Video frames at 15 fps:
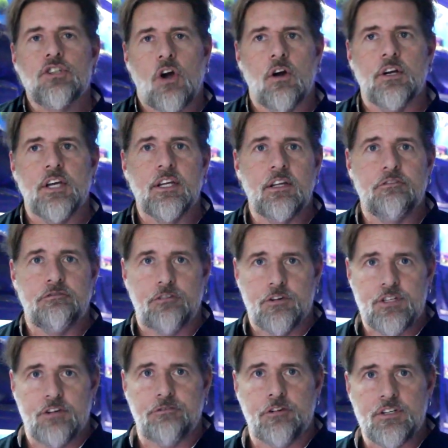targeted for
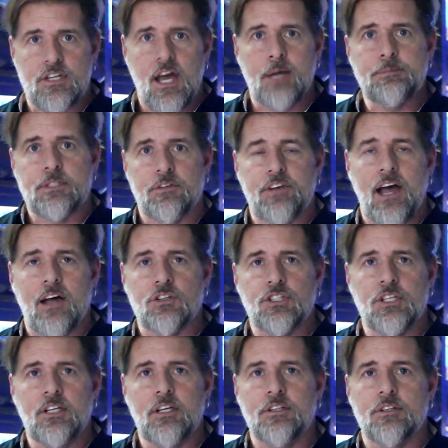different types of
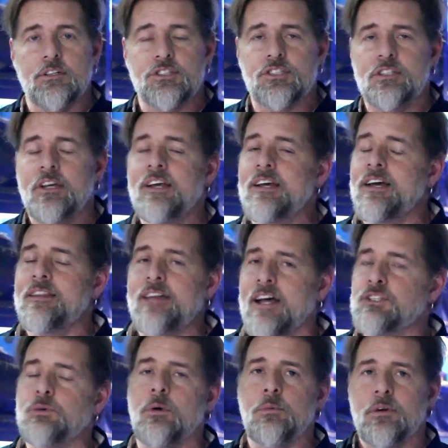algae eaters, and
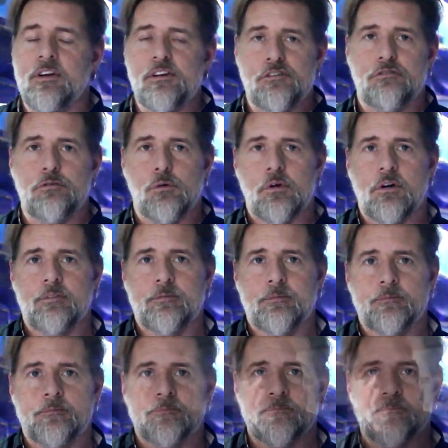that's what we're here for.